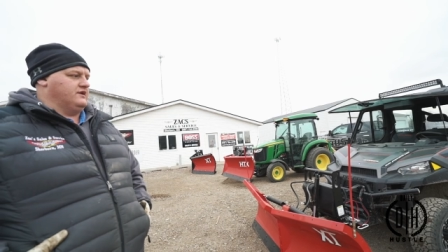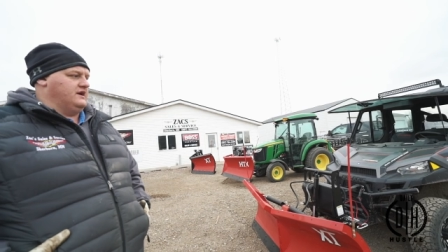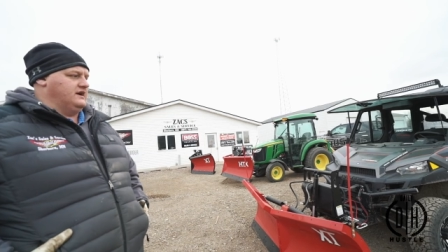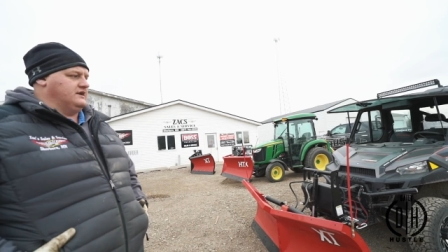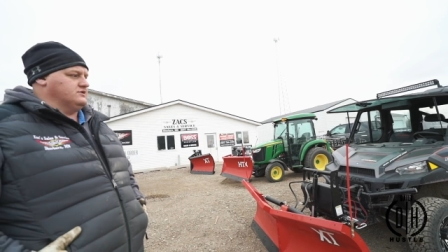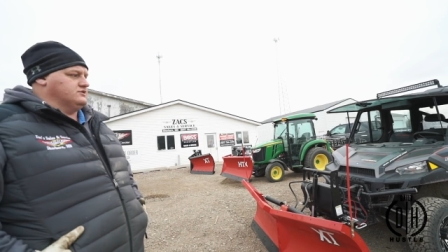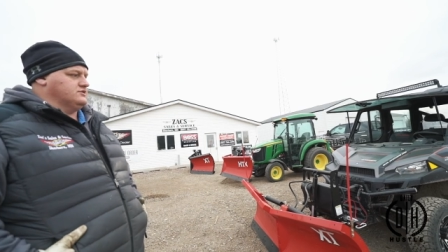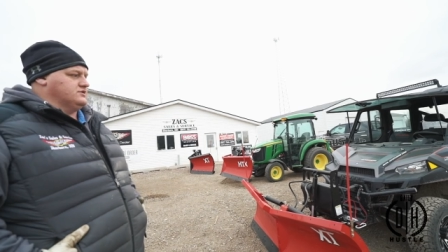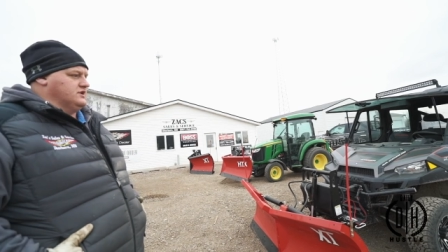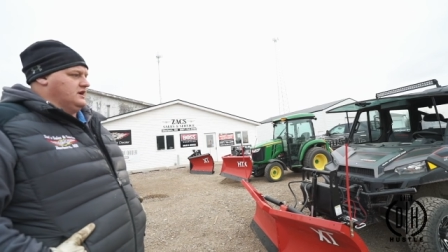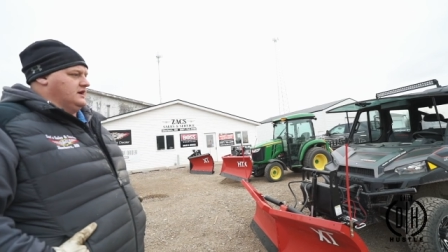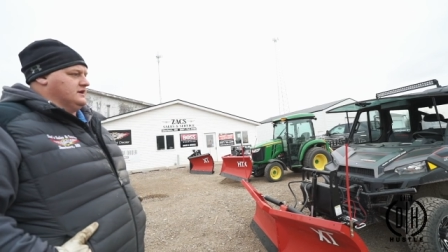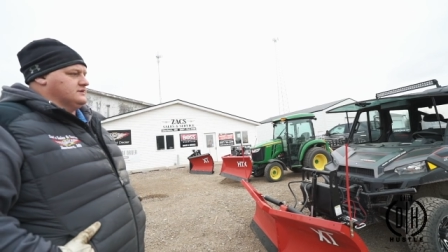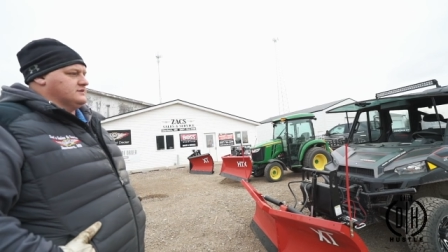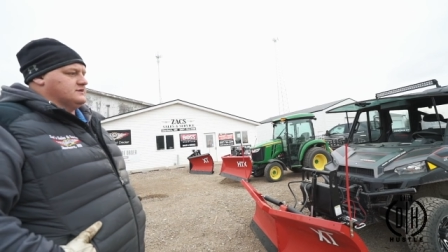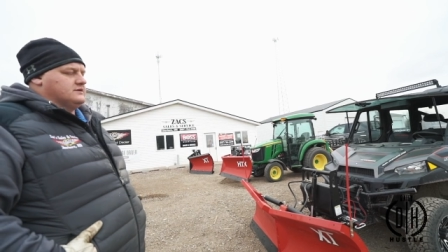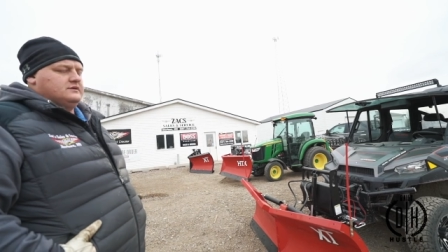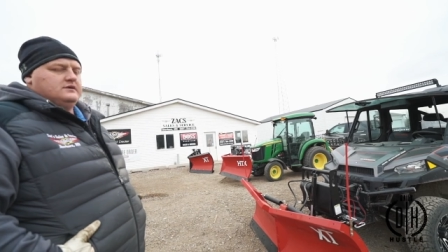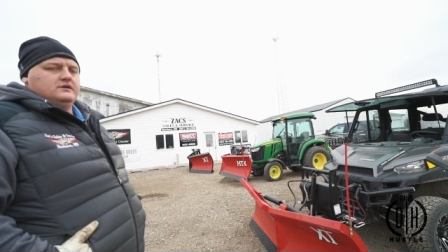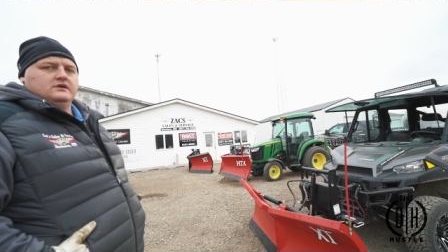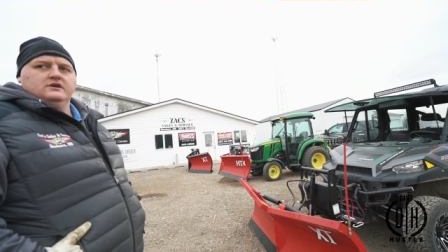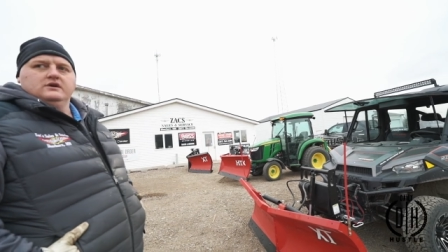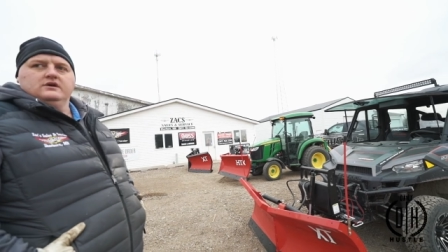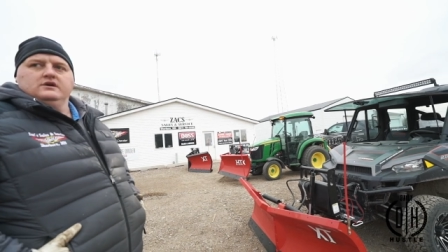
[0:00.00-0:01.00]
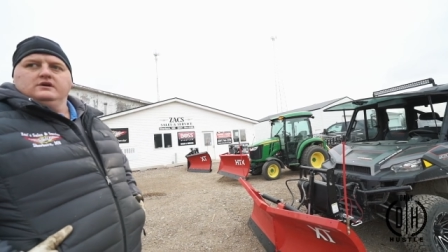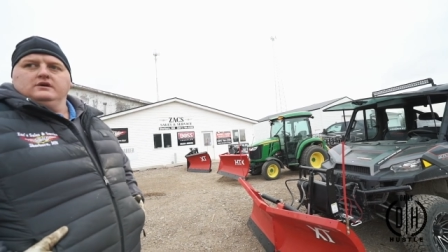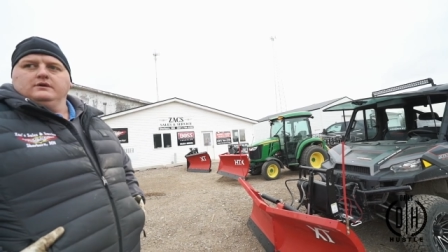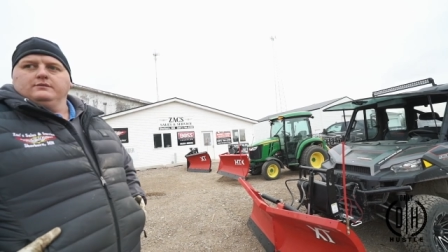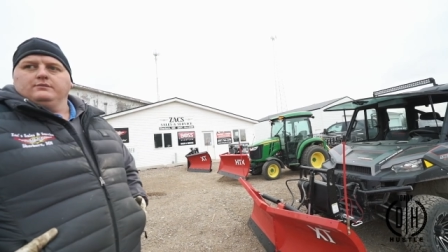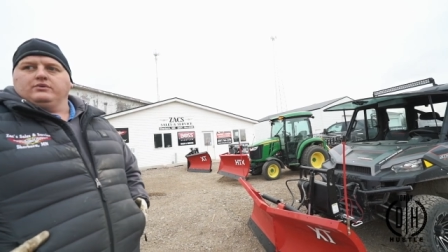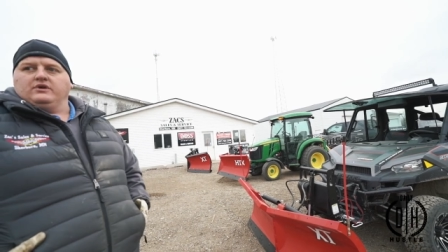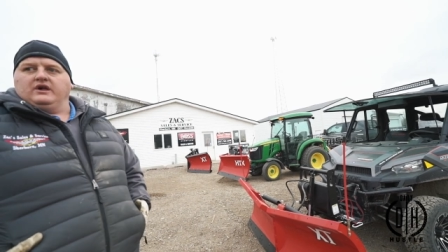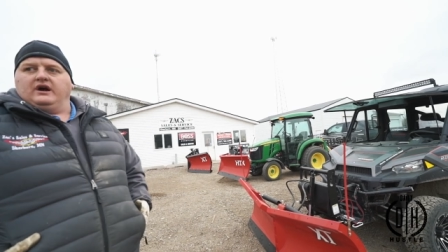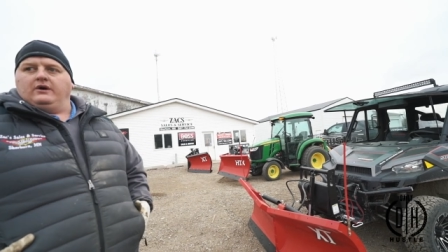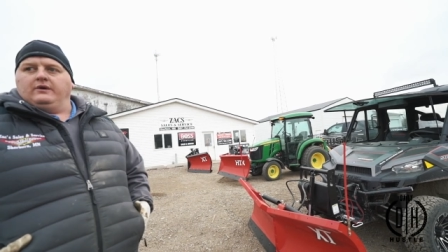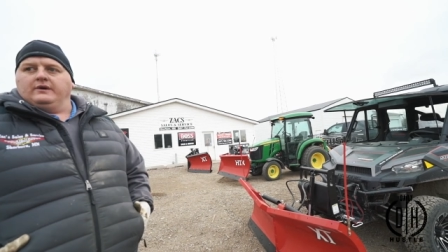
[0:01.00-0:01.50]
than just
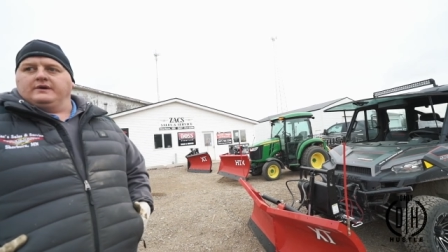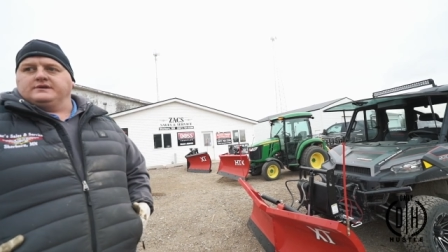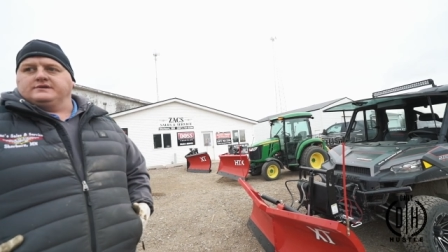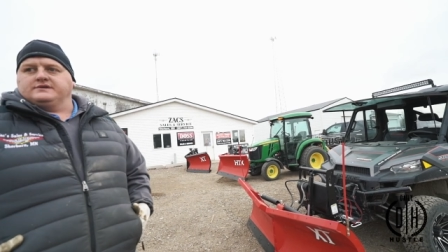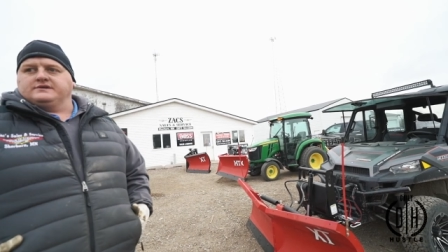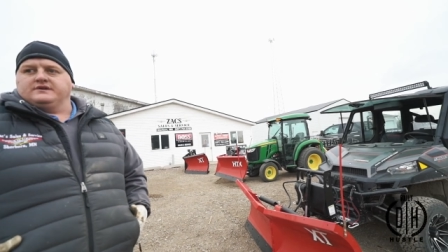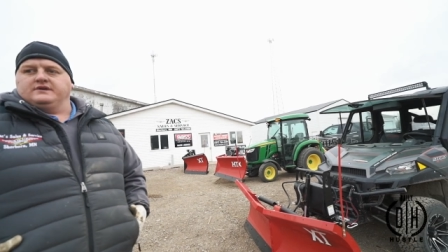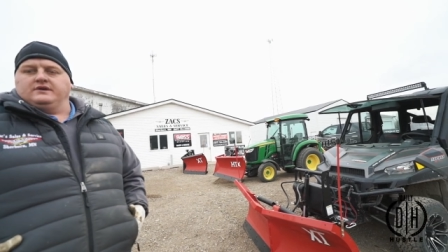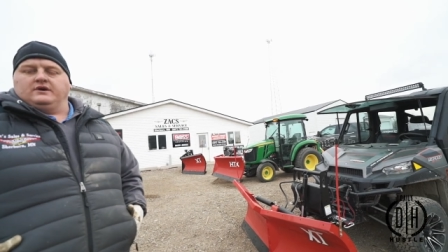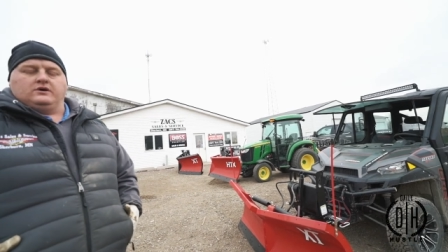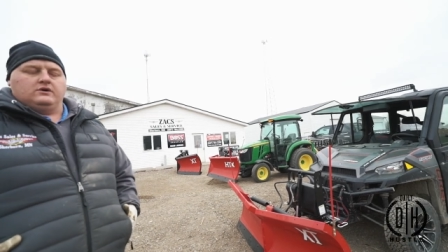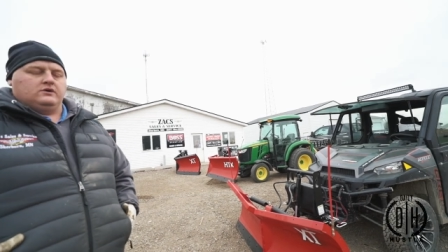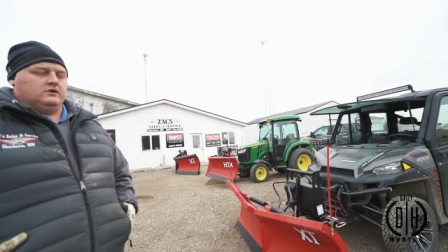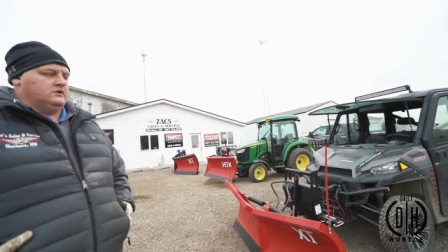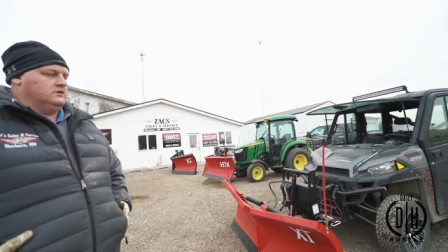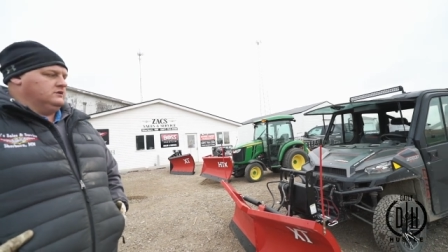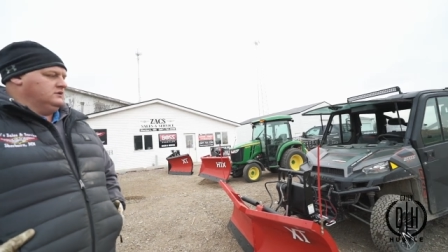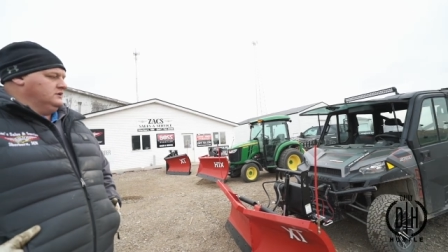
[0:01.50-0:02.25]
plowing snow.